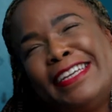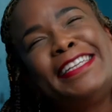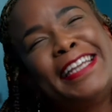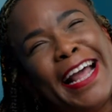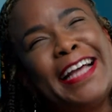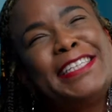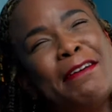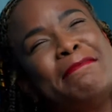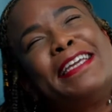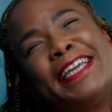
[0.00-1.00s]
the last
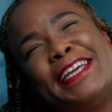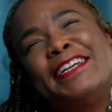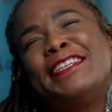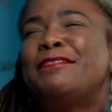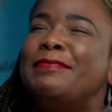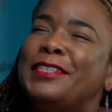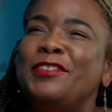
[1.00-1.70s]
couple of years, but